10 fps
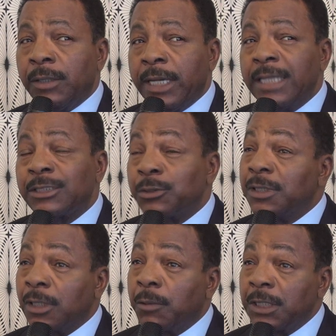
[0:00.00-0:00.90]
answer
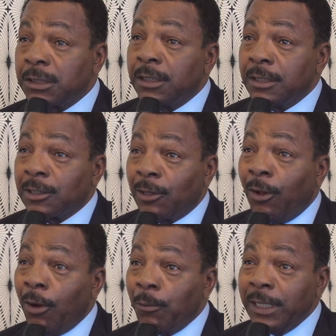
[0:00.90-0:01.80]
to your question, this is a
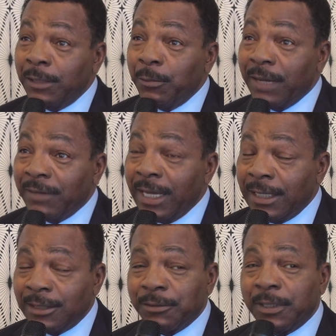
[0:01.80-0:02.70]
long-winded way of
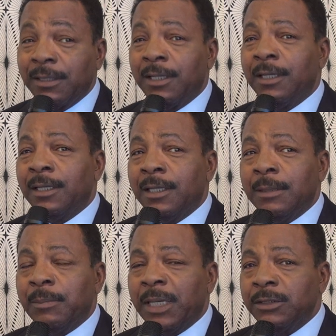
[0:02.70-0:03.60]
getting to it,
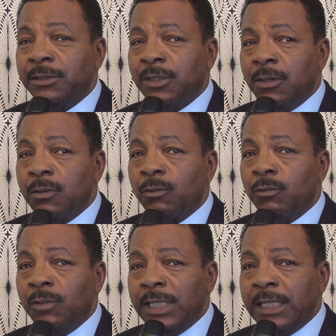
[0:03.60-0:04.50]
but you don't
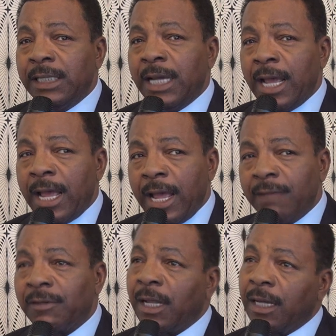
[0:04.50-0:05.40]
really
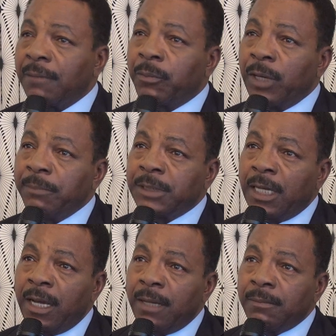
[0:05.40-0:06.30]
have a lot of prep
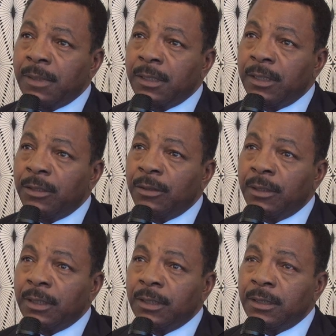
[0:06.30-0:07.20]
time.
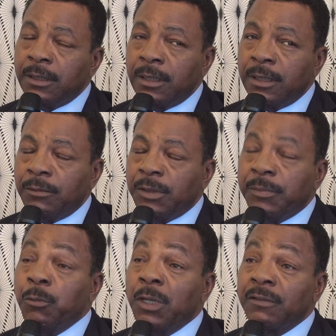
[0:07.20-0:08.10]
It would
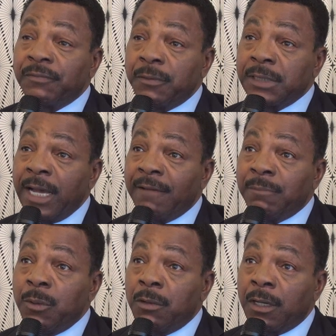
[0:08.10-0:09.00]
be wonderful to have
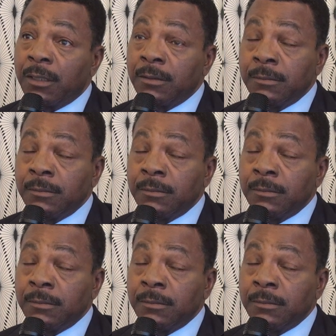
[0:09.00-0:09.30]
more.